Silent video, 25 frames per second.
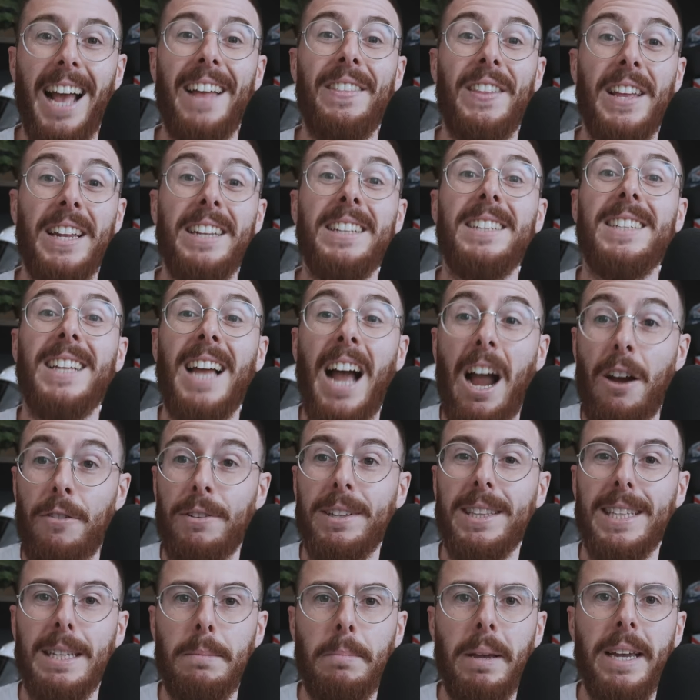and then
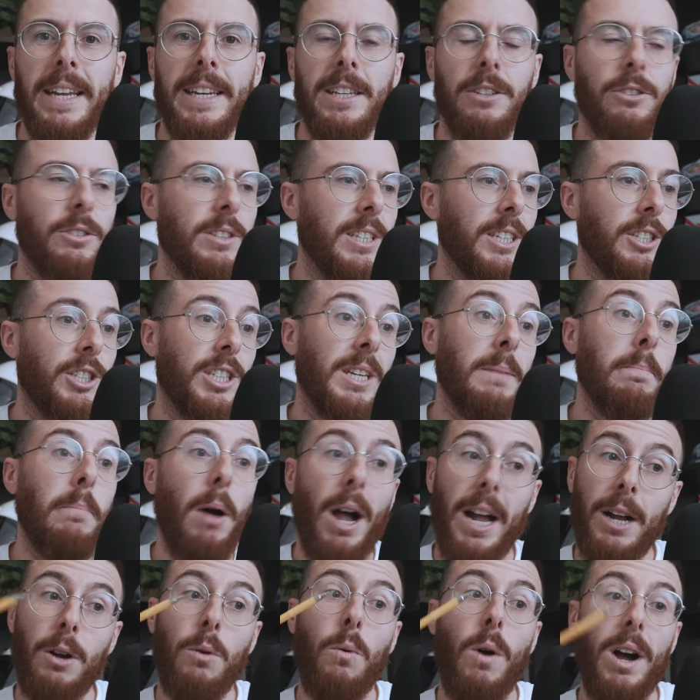currently beating you this year
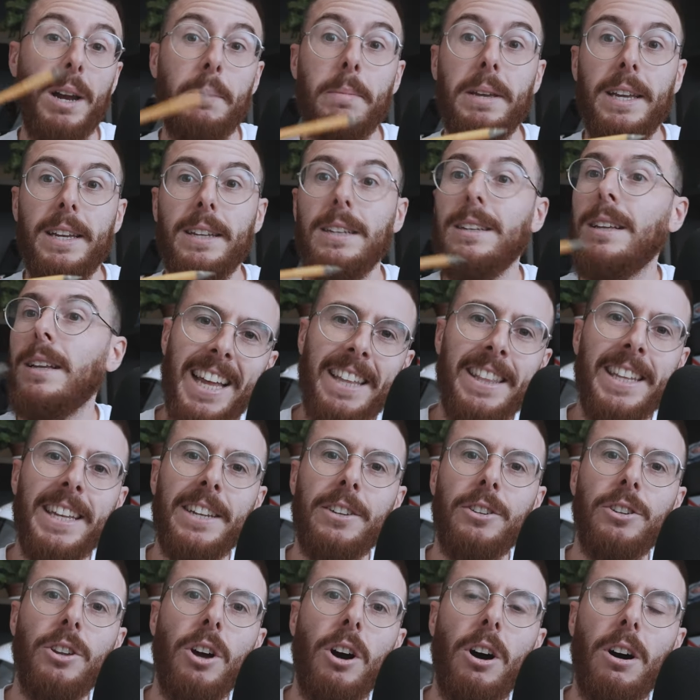by quite a bit, and
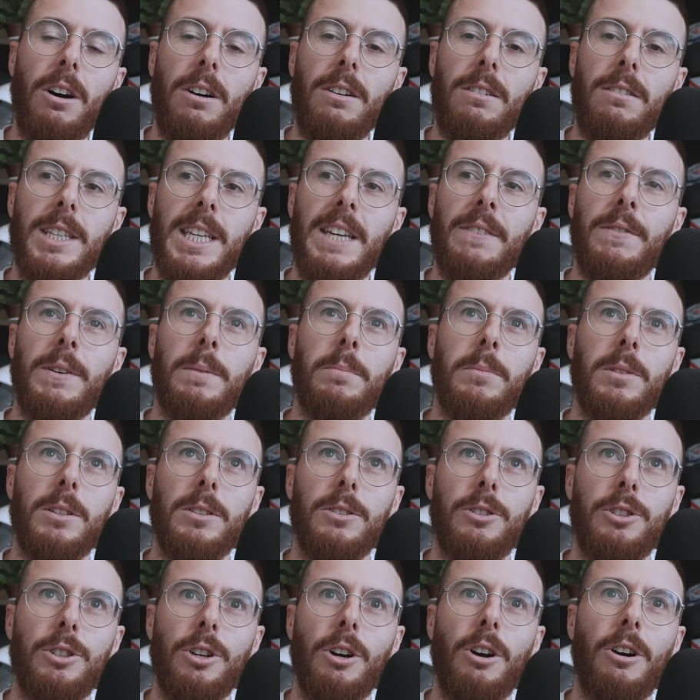then not give him the
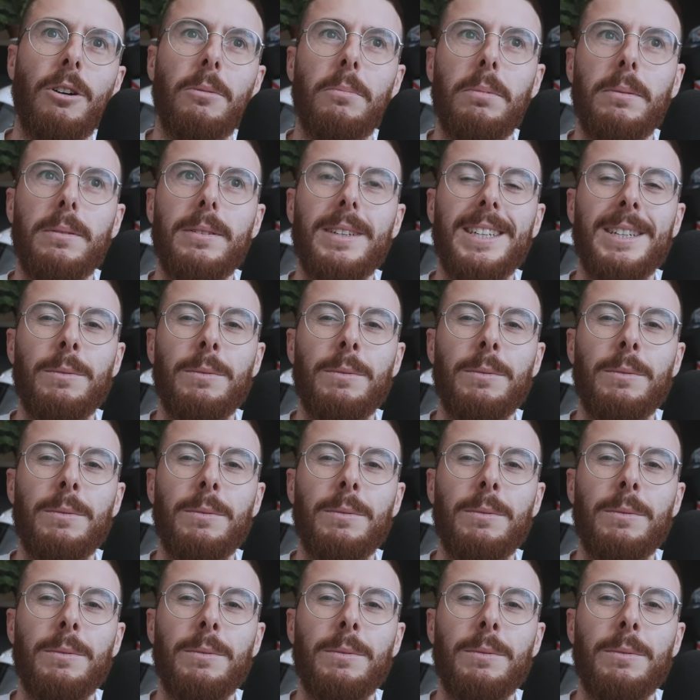job?